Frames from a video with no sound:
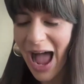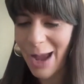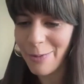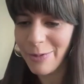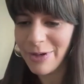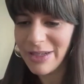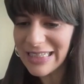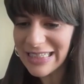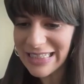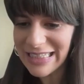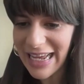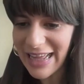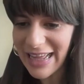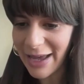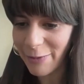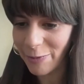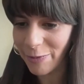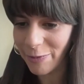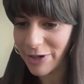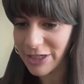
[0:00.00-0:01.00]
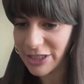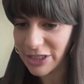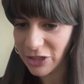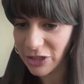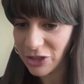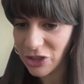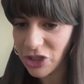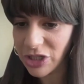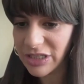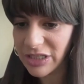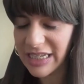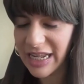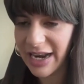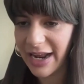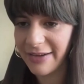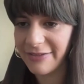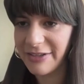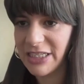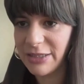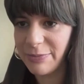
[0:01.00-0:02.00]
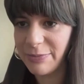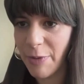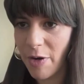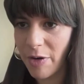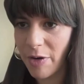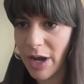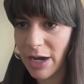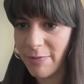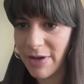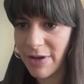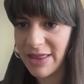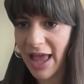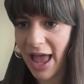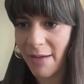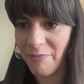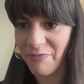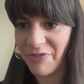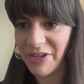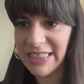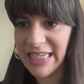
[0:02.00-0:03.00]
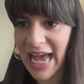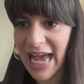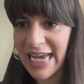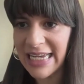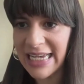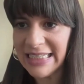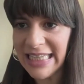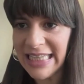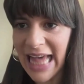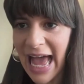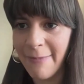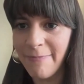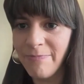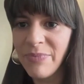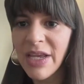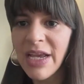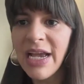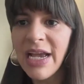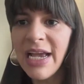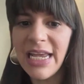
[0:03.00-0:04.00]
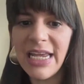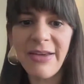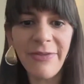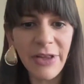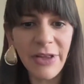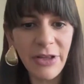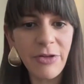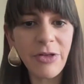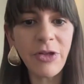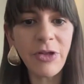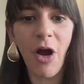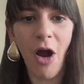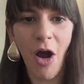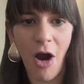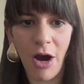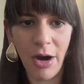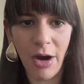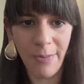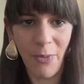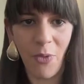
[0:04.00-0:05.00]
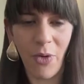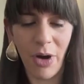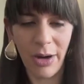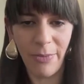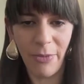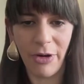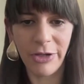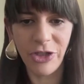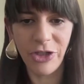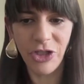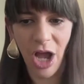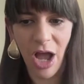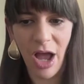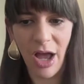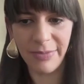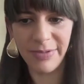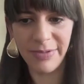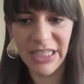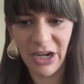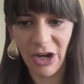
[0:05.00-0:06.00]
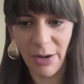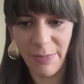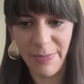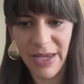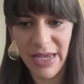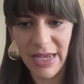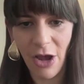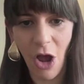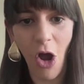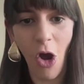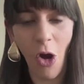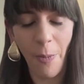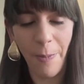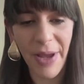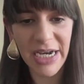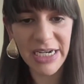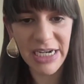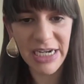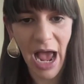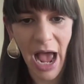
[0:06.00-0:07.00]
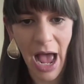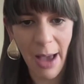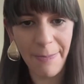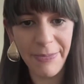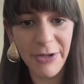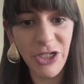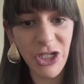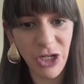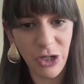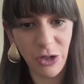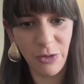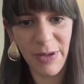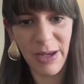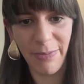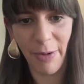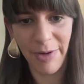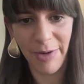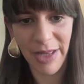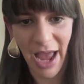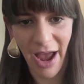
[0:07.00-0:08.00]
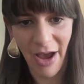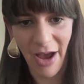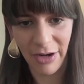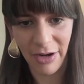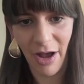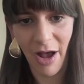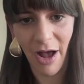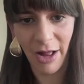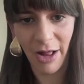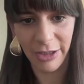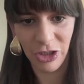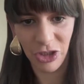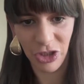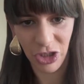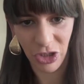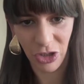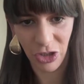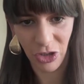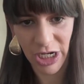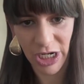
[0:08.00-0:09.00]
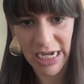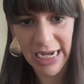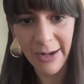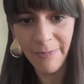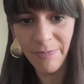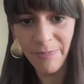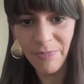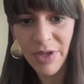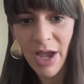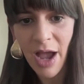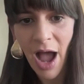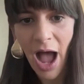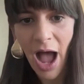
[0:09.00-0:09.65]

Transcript: I will say that researchers that I've spoken with emphasize that even though there are more and more jobs that are being opened up to people without a college degree,